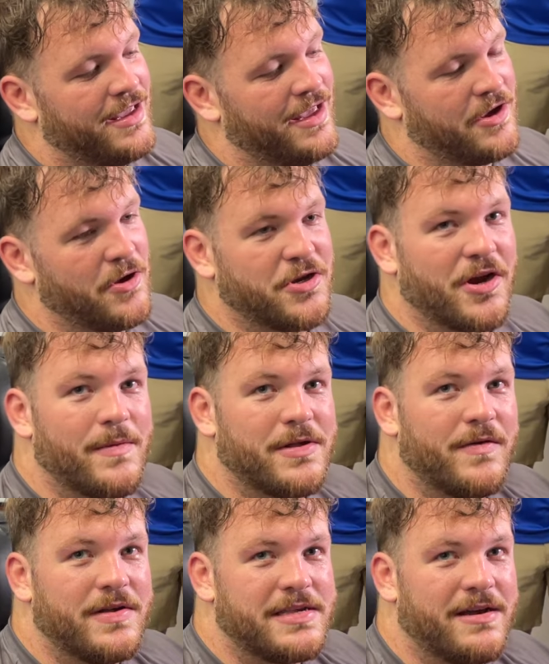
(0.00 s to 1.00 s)
Coach Grimes
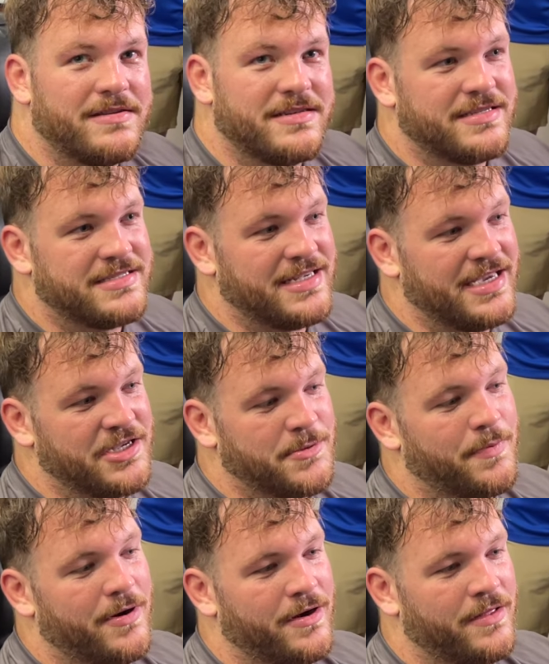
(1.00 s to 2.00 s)
always tells us
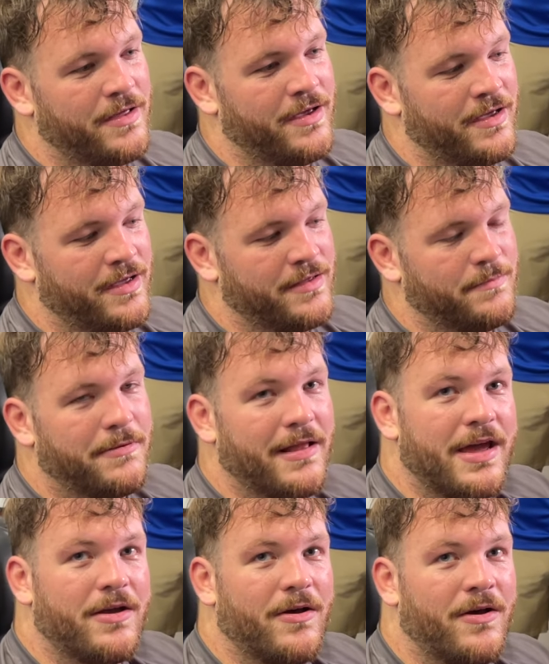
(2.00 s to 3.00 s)
each part of the
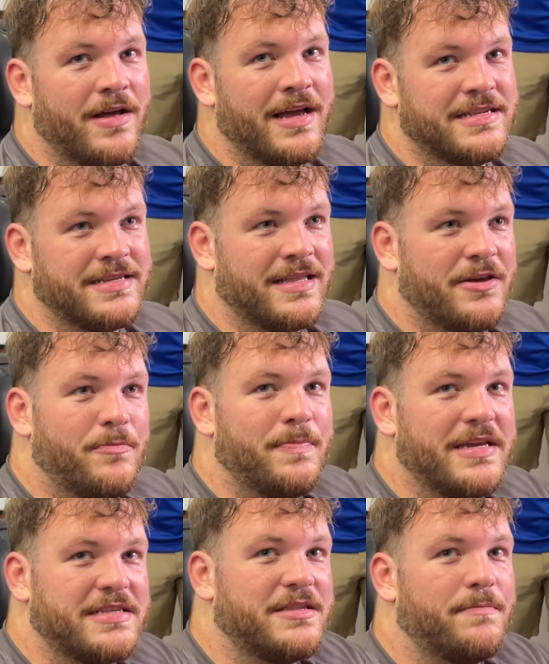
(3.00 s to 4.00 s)
play call has a little
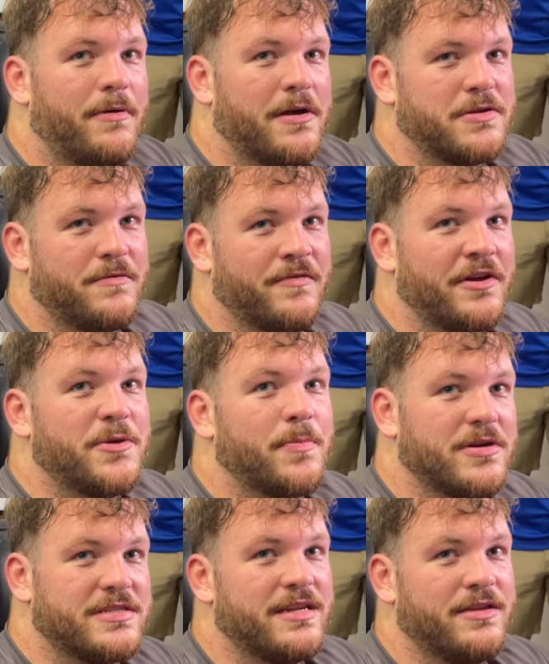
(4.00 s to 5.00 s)
piece of the puzzle for each
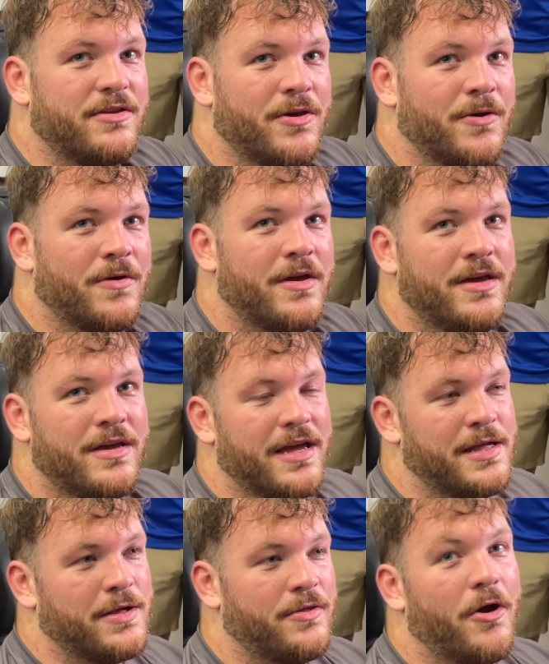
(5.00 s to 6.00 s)
person to do.
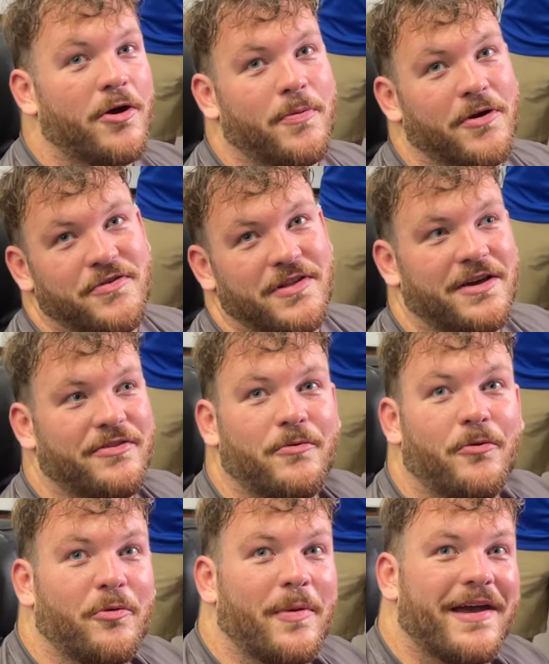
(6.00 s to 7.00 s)
And so the hard part's really on the
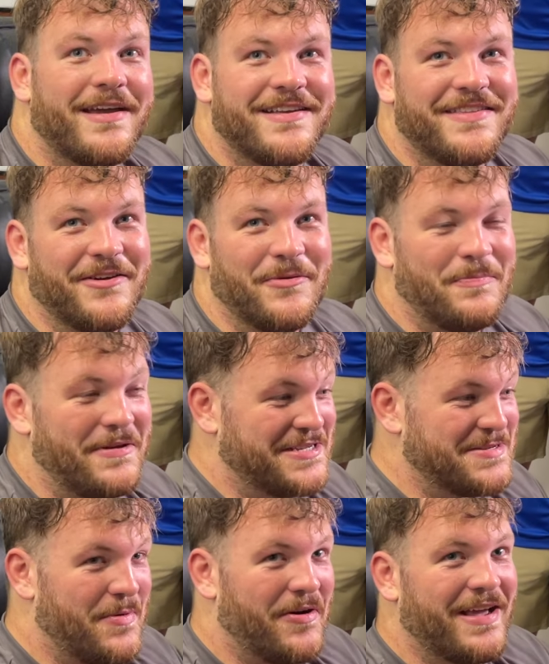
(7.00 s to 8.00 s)
quarterback to piece
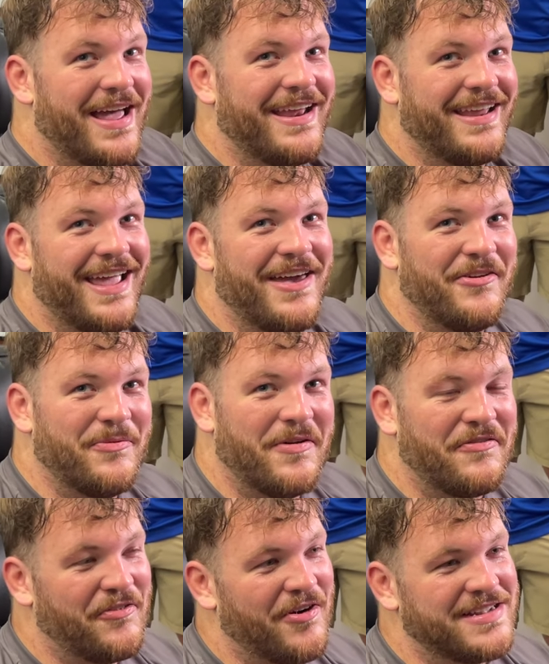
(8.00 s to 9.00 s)
them all kind of together.
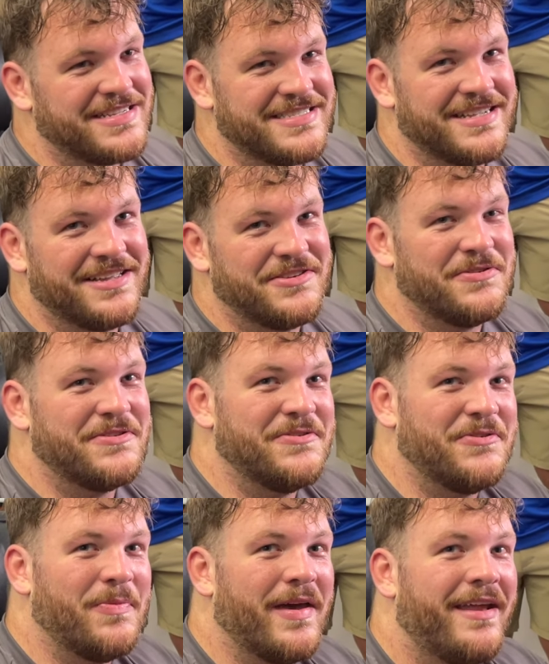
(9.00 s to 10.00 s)
But for us, it's not too
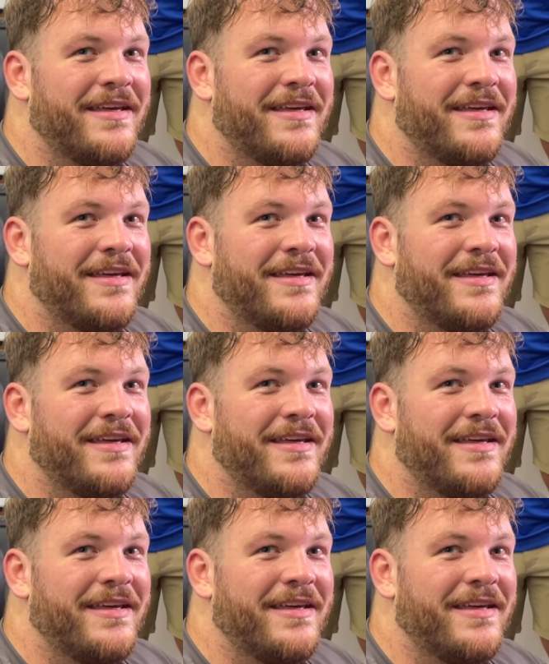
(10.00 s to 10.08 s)
bad.